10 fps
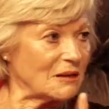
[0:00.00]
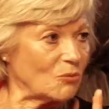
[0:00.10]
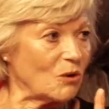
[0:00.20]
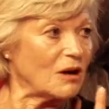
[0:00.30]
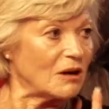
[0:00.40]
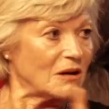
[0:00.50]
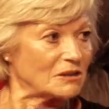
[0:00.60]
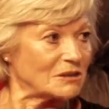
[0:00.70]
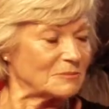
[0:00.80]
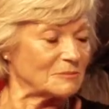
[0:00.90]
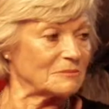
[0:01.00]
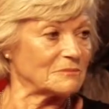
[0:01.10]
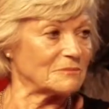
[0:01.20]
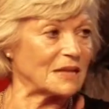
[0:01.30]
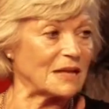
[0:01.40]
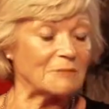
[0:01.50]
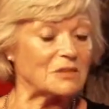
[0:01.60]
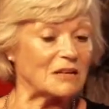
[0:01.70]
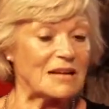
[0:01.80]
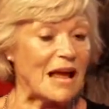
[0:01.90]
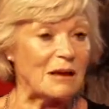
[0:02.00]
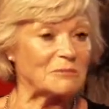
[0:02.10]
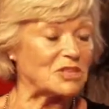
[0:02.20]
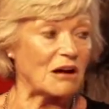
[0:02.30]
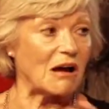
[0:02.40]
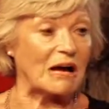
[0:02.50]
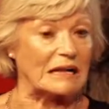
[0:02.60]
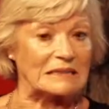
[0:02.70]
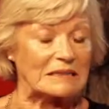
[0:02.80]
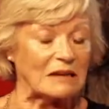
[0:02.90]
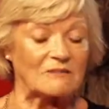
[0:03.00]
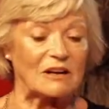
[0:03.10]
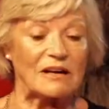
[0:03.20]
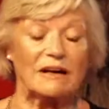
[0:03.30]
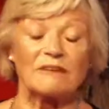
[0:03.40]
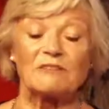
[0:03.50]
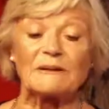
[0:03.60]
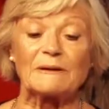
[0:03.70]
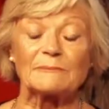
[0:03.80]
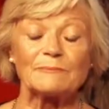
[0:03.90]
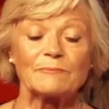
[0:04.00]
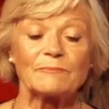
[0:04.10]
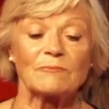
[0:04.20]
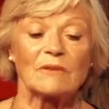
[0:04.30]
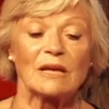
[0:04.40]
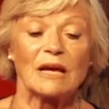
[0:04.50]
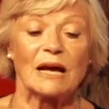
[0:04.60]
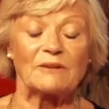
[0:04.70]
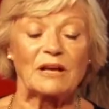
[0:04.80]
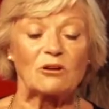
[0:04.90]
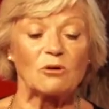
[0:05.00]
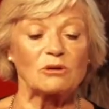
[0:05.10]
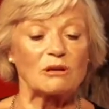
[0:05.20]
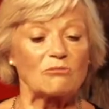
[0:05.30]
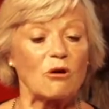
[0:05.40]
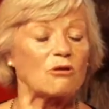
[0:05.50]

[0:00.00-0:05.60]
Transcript: word. They kept our names, our heights, the colour of our hair, everything. And they called it Rock